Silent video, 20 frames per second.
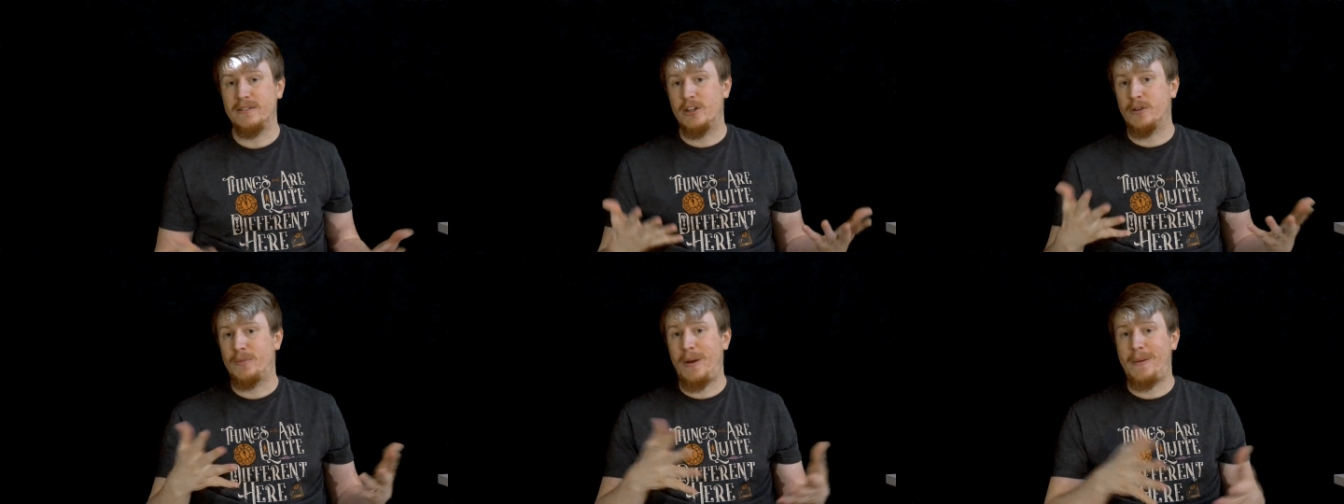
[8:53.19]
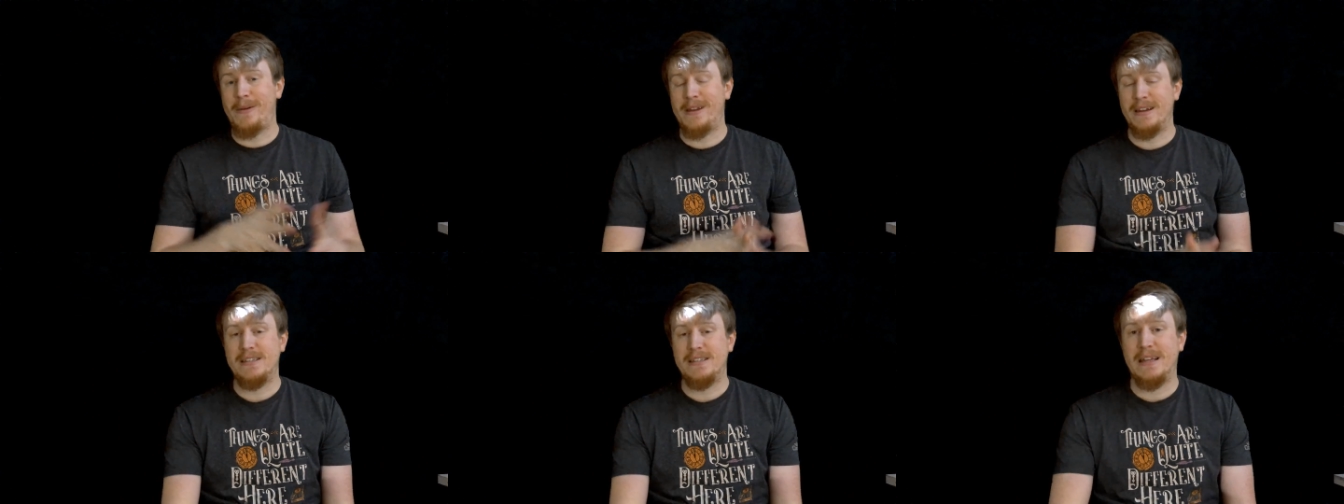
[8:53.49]
You're
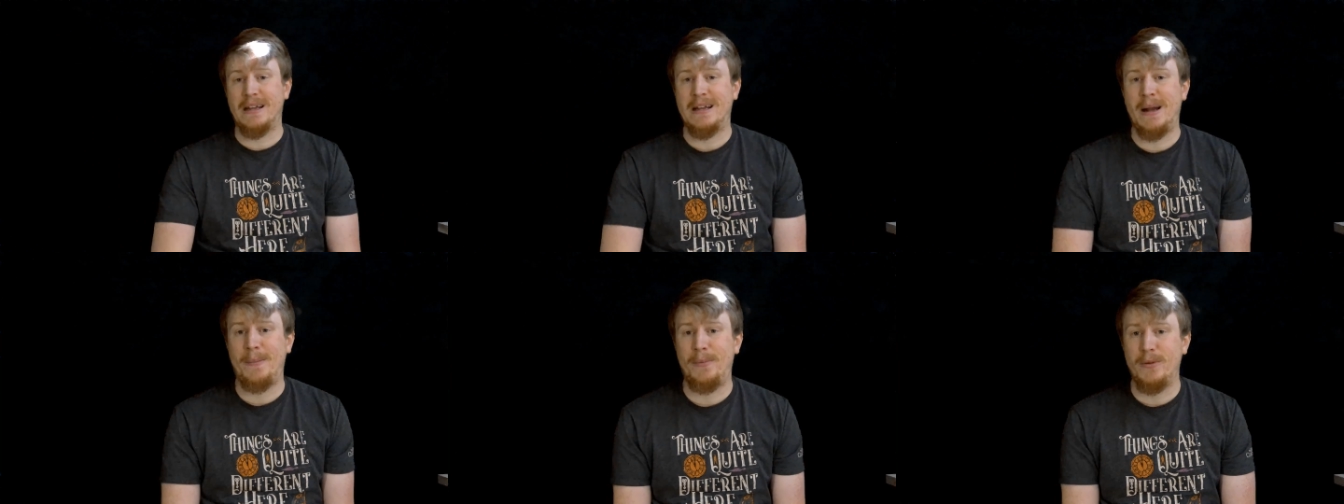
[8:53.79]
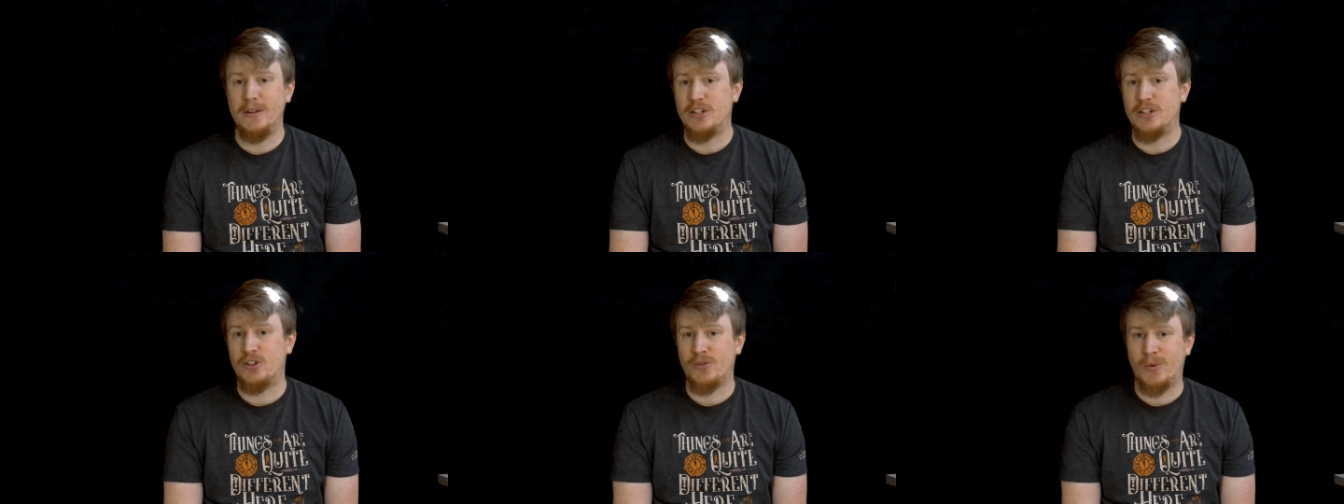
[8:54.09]
probably going to see a
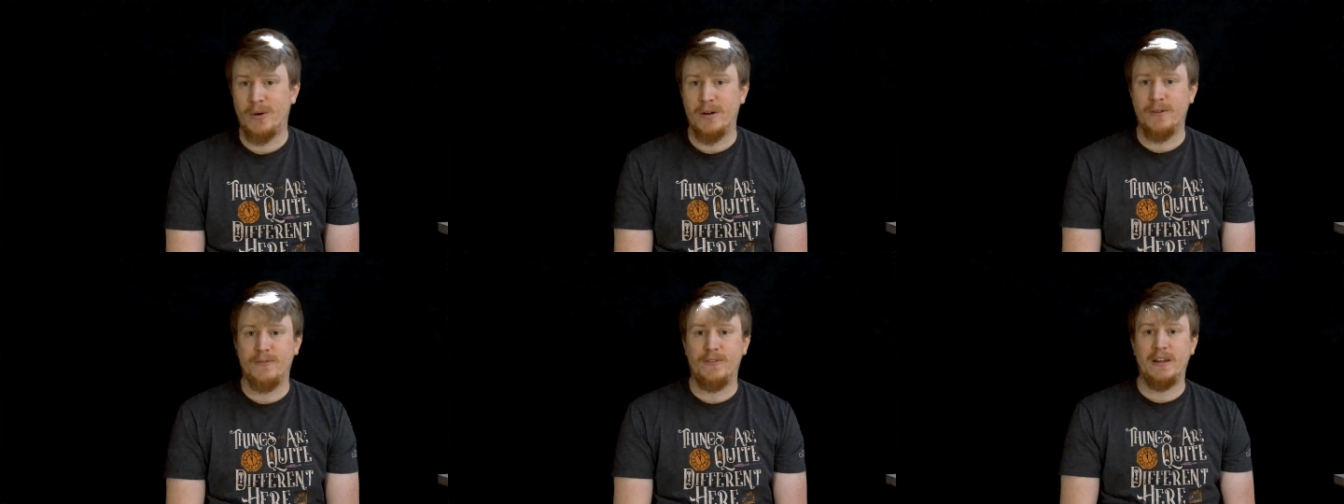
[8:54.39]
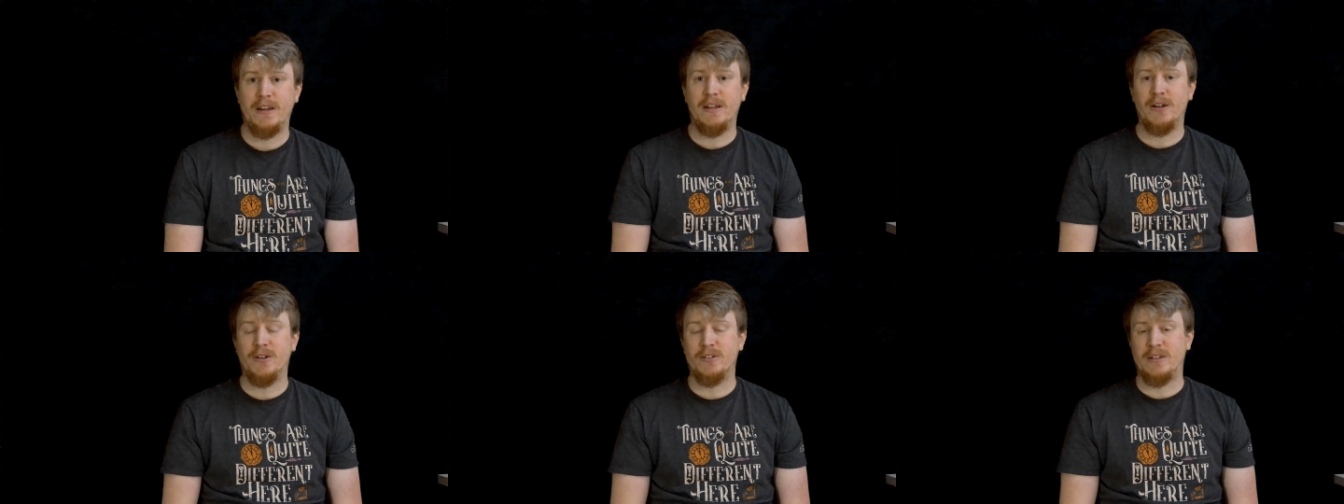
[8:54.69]
couple of these shorter
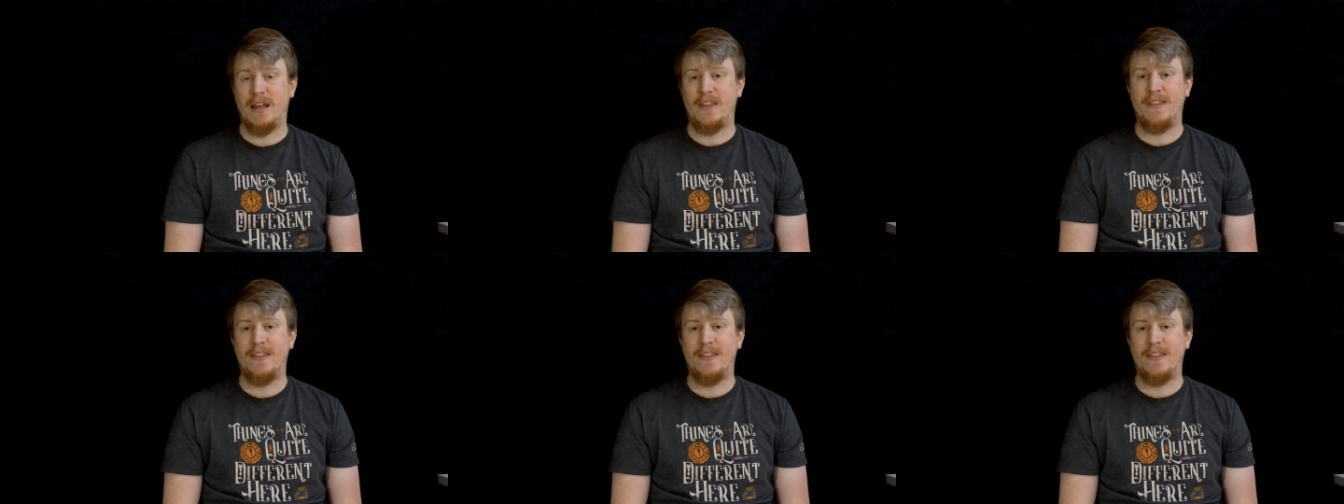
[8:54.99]
videos.